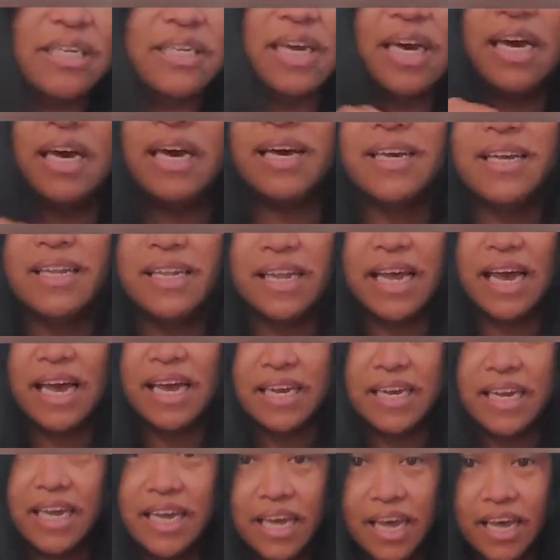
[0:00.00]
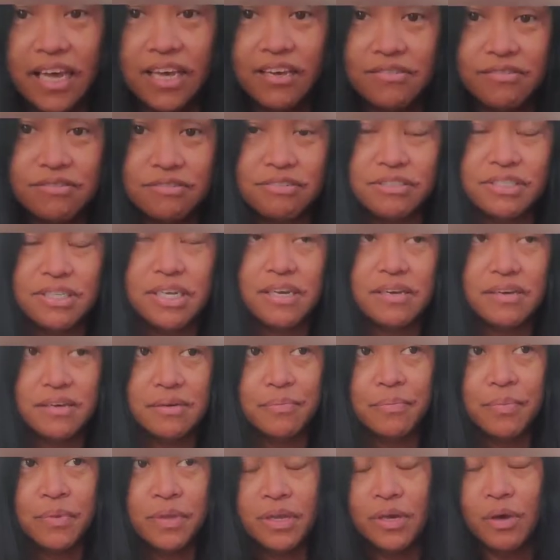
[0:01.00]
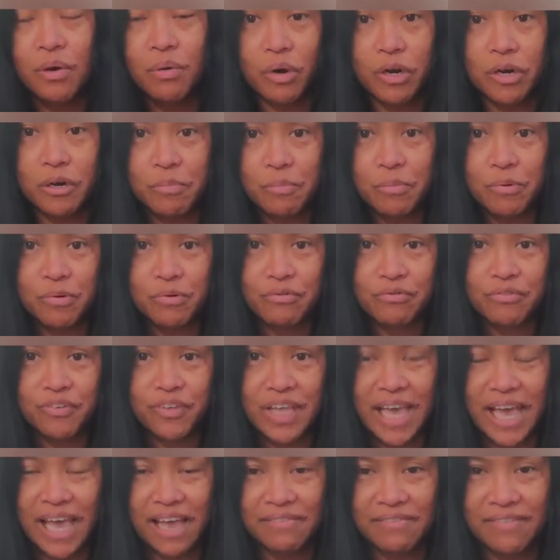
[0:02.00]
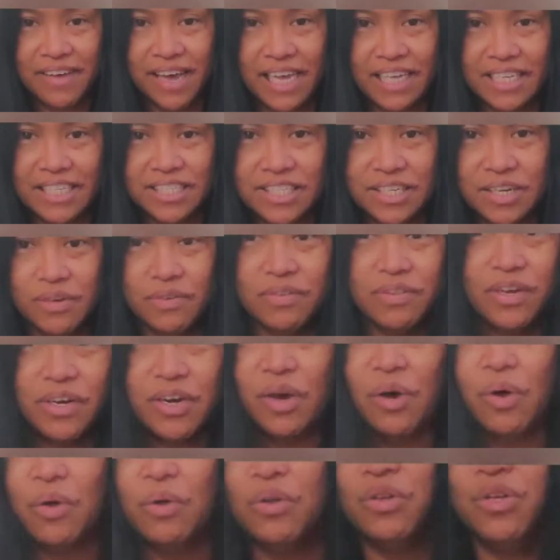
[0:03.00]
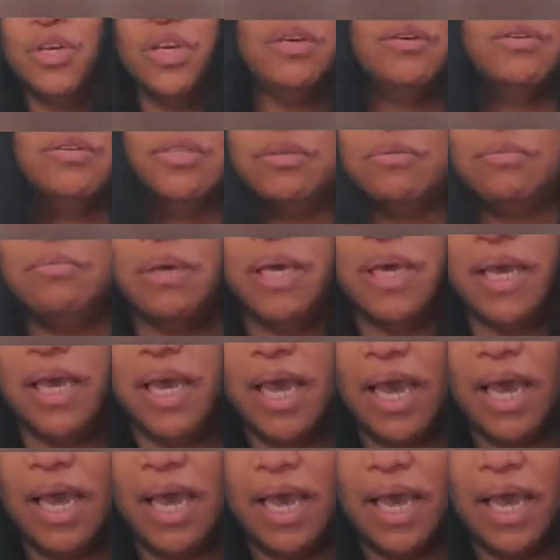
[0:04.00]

the lining, I used the waterproof canvas. So they're all new to me.